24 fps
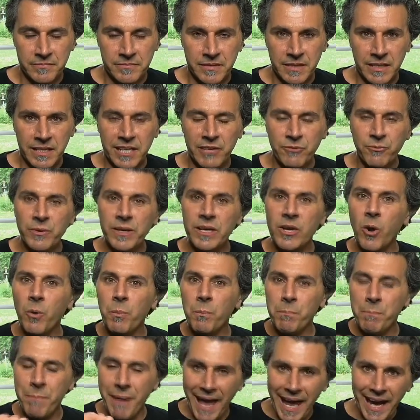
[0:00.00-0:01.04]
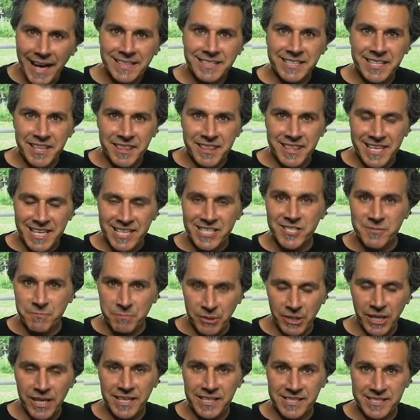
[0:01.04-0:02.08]
If we go back to this
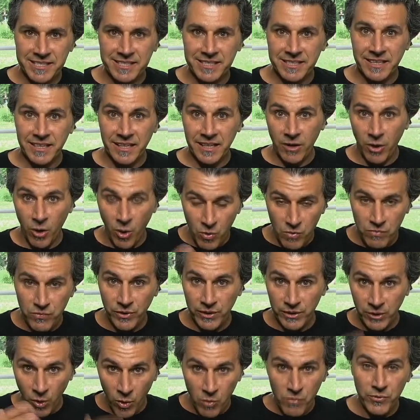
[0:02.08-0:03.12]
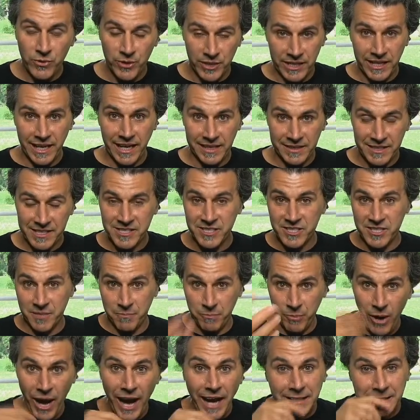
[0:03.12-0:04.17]
place over and over again, this is the
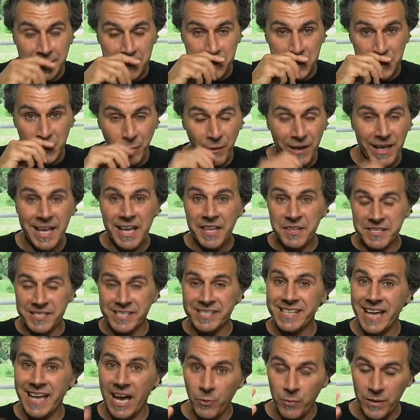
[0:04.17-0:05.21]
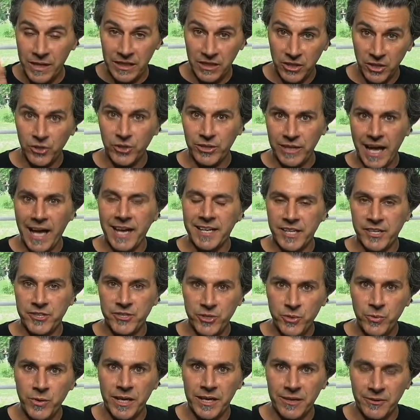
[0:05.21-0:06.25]
practice in a way, this is how we learn how to
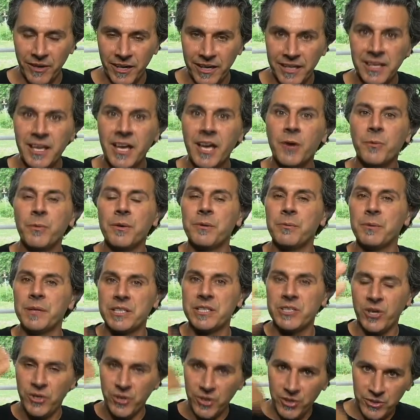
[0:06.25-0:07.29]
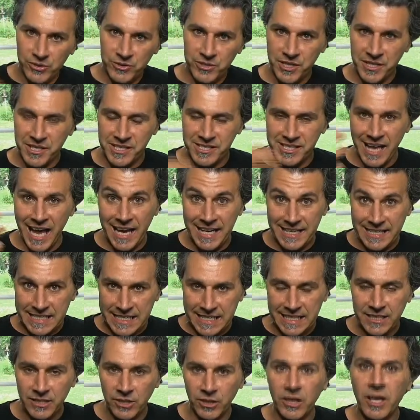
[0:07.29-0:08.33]
do it, right? We return to this
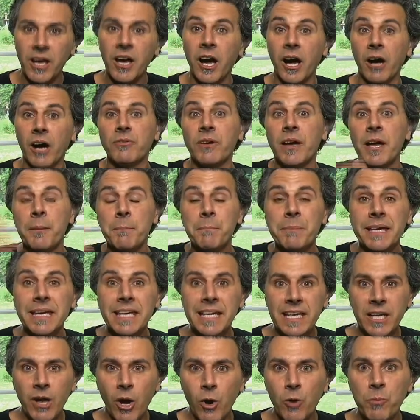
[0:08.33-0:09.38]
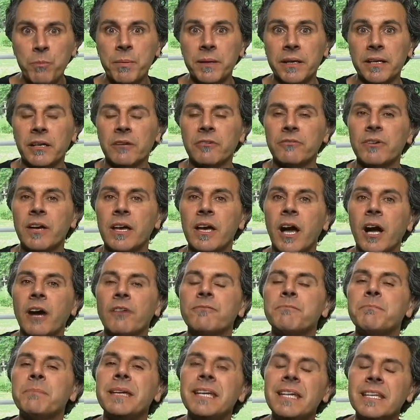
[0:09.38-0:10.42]
ideal of being open,
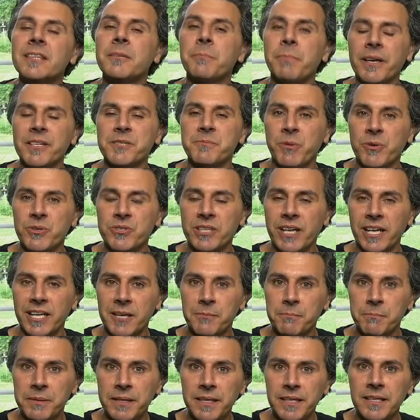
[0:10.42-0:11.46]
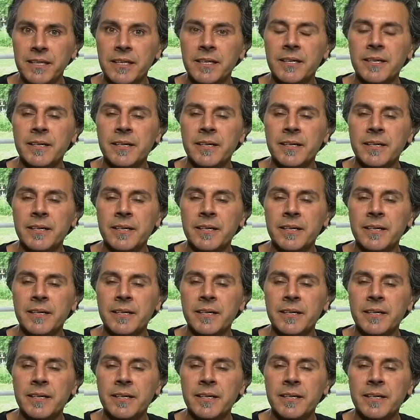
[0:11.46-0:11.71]
of being the best person I can be.